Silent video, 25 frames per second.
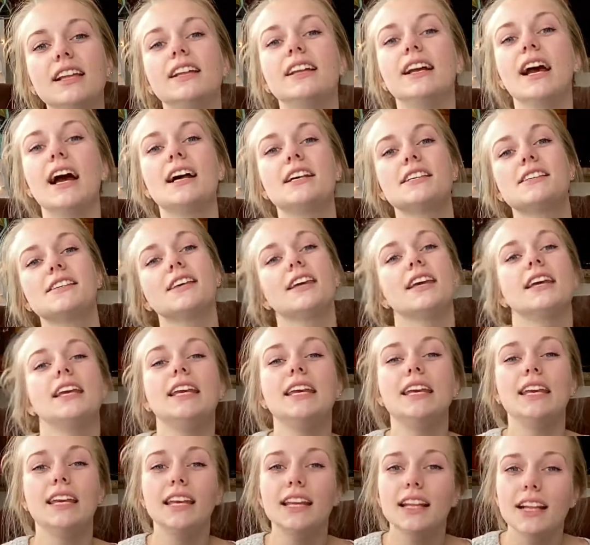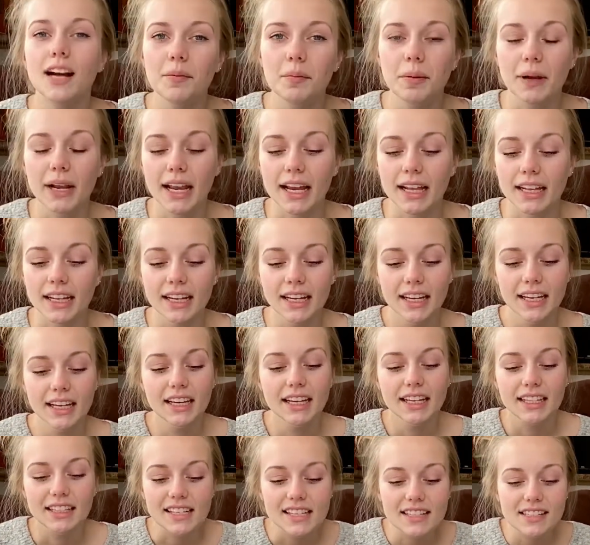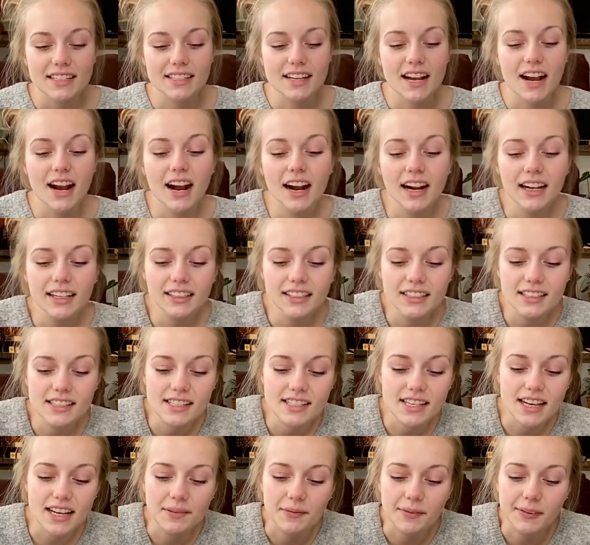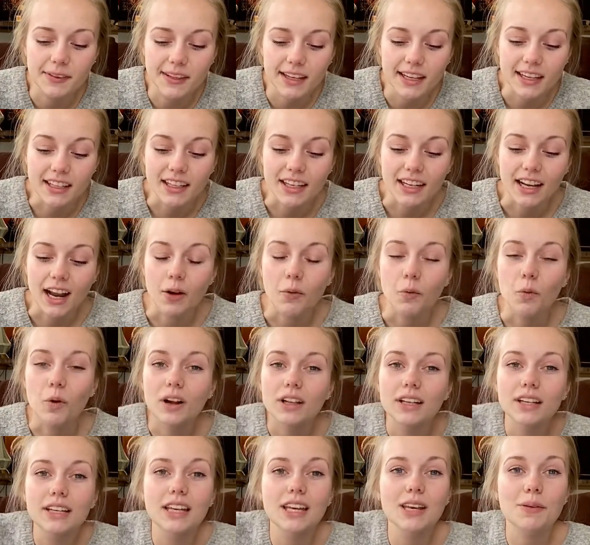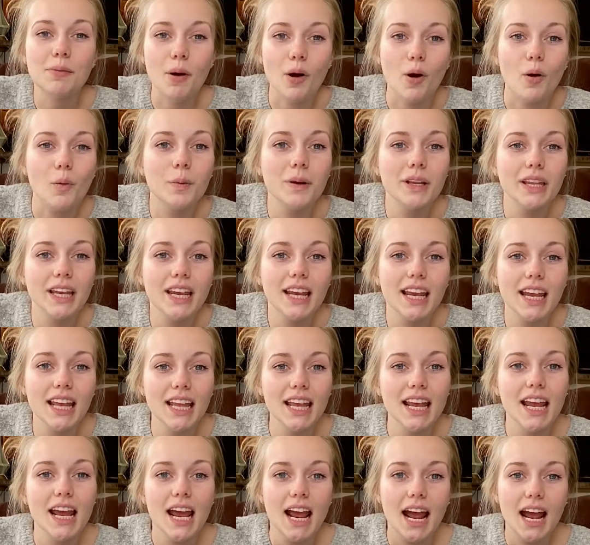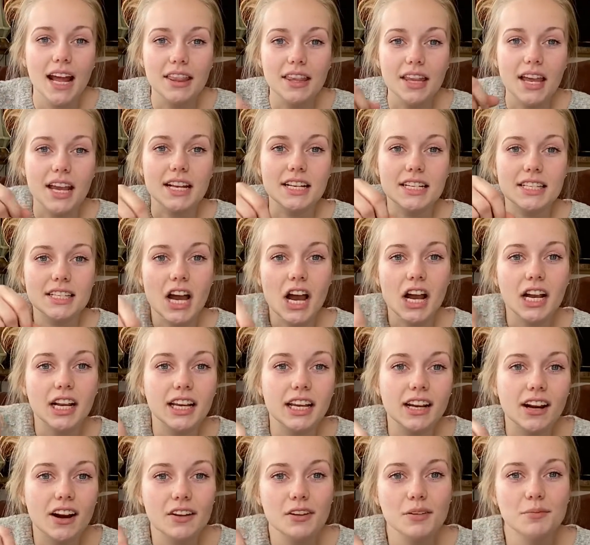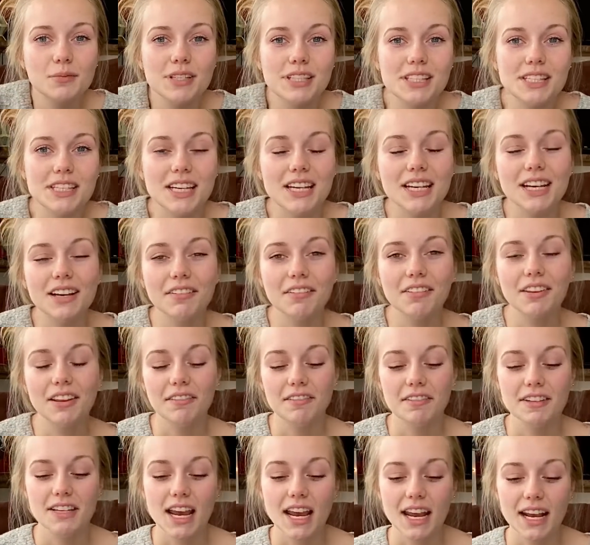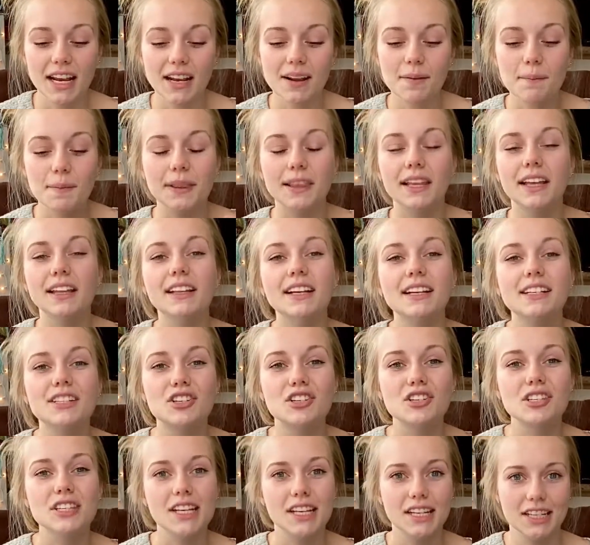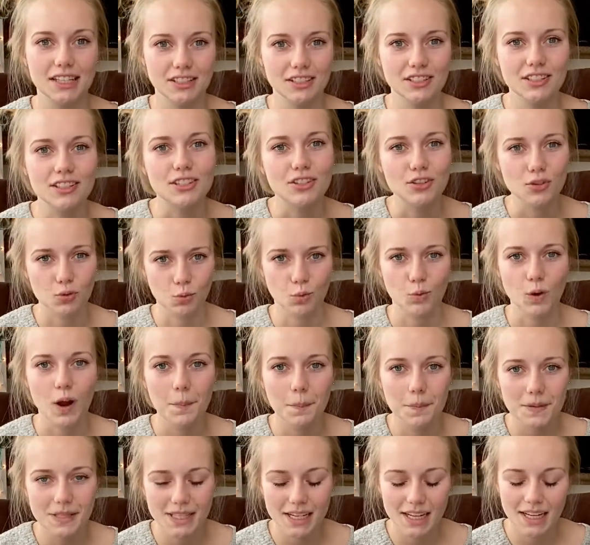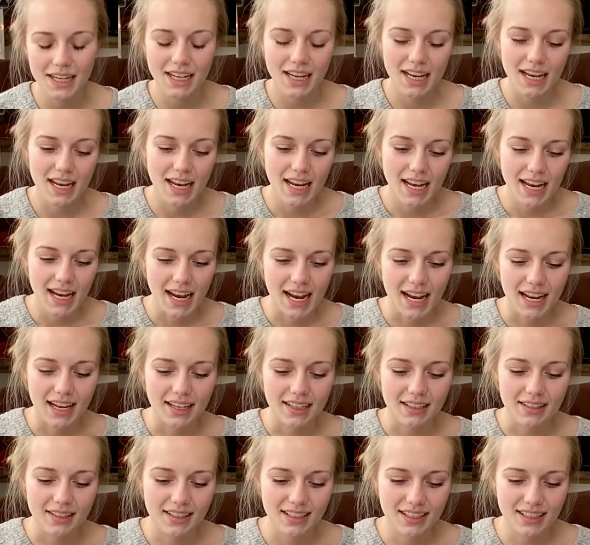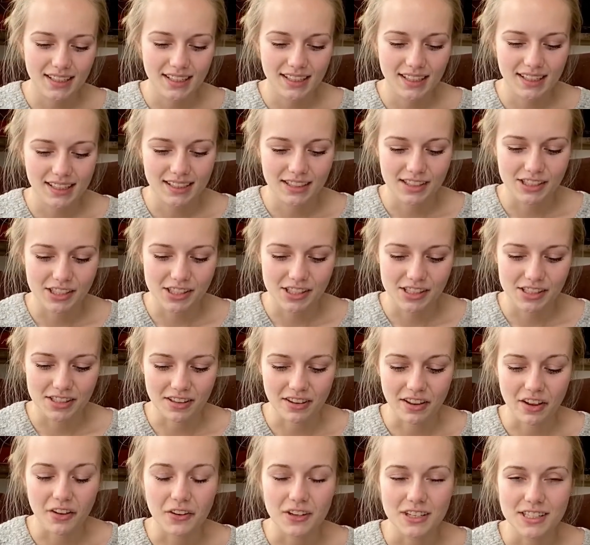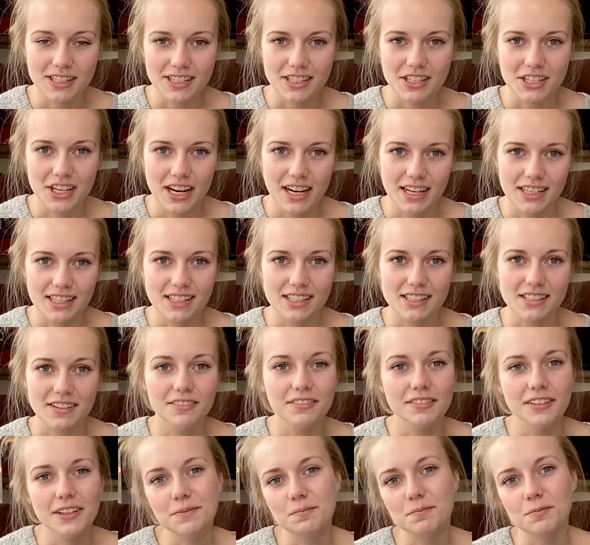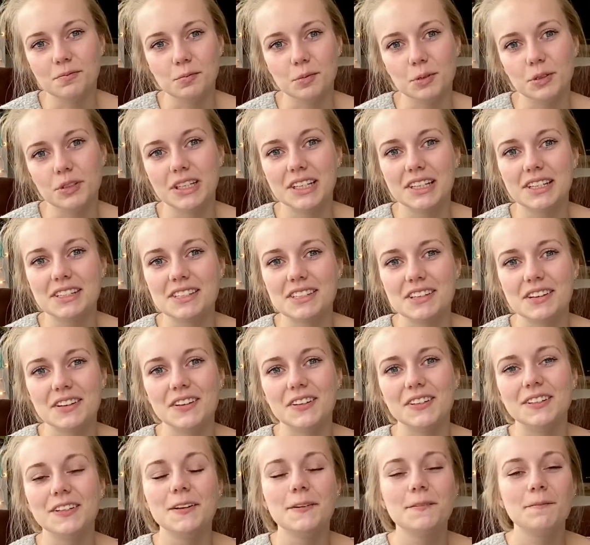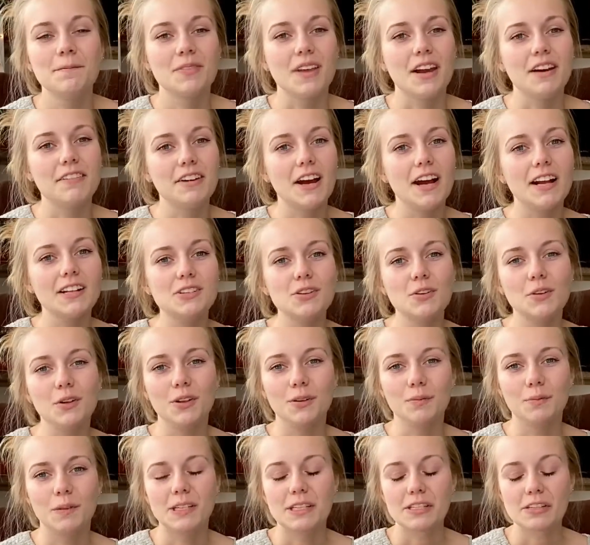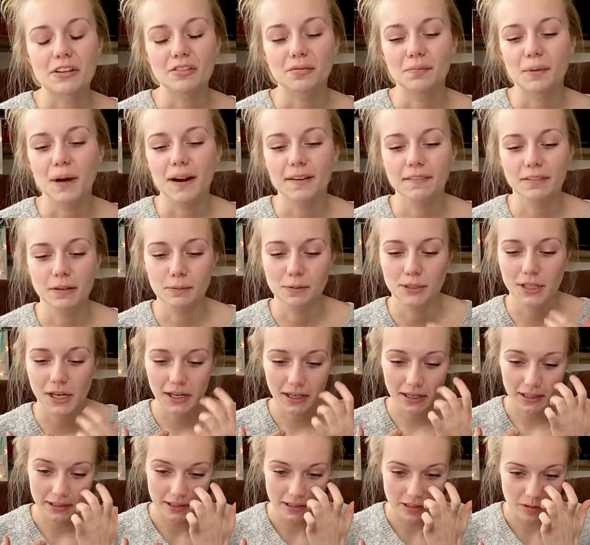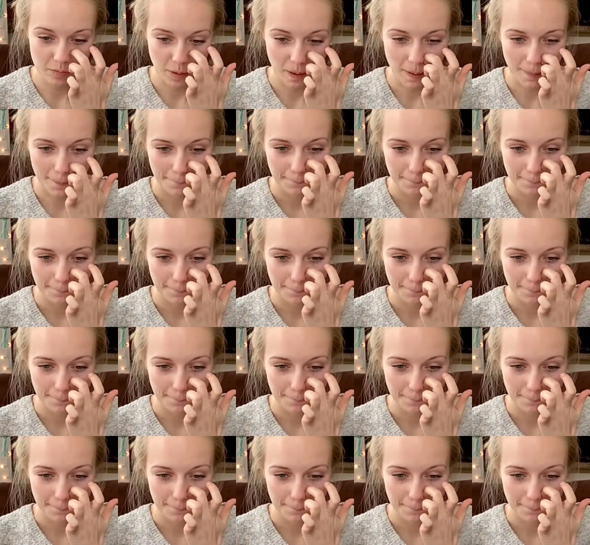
has to like heat up again. This is kind of the same thing. Like, I want to keep opening it and like tugging on them and seeing if they've taken, but then that just like disrupts it and just lowers the chances of them rooting. So I've had to hold myself back from checking this, but